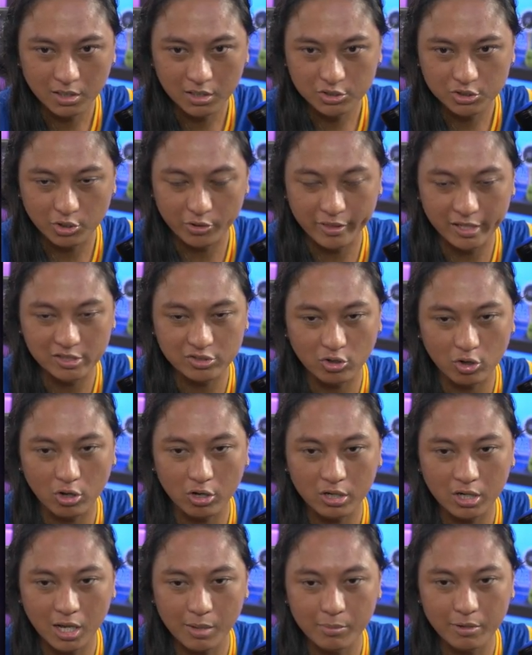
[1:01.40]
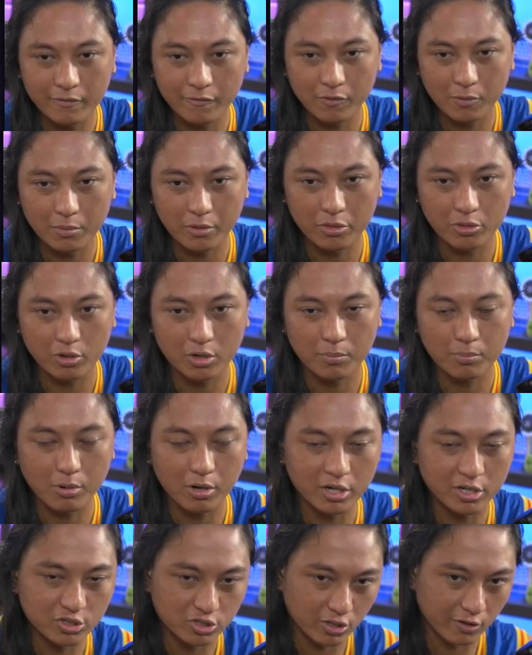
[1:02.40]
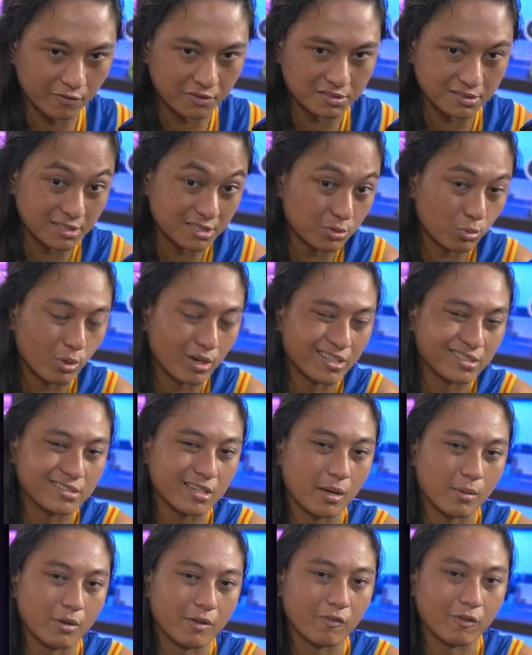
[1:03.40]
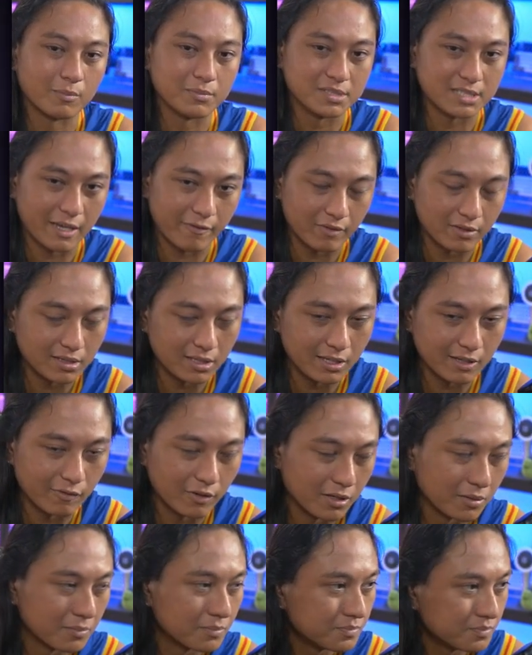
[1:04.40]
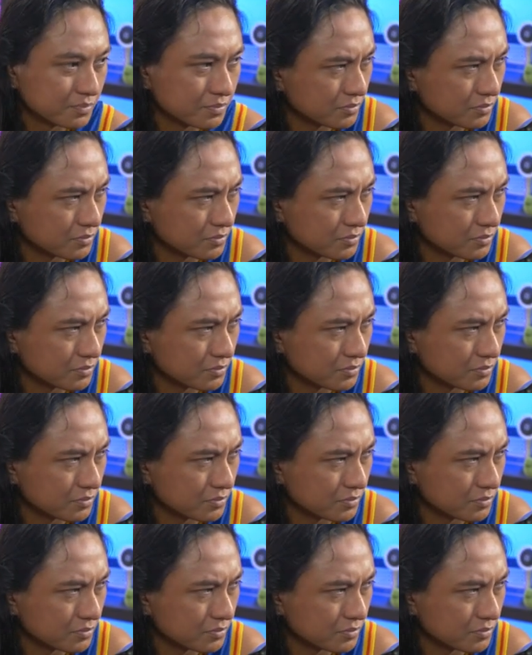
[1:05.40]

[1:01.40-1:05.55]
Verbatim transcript: So these are all coming from a third-party service. This one is coming from seven T V.